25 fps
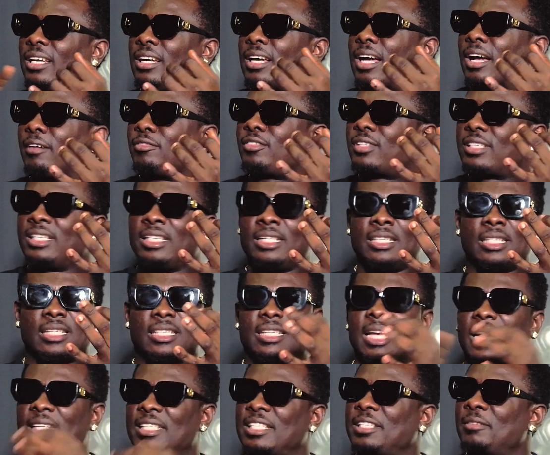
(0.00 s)
I've seen
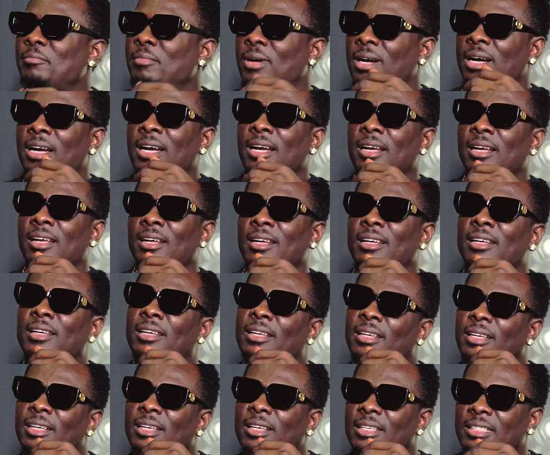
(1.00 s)
Zatima.
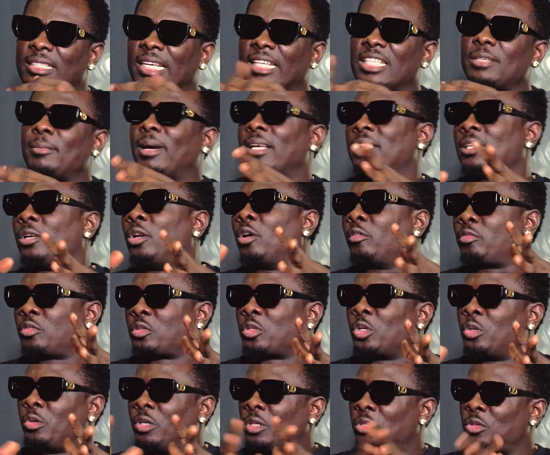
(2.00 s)
Zatima is a love
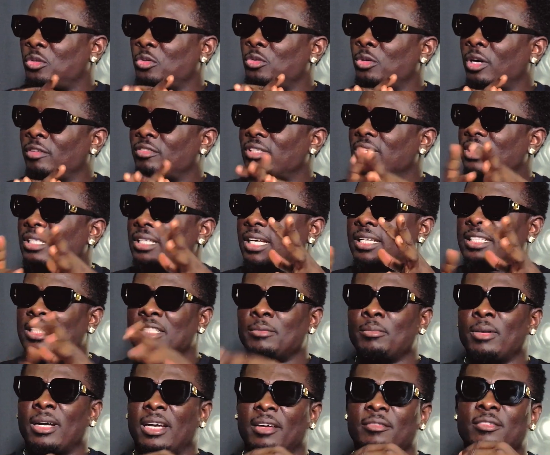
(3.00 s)
story too. I've seen Zatima.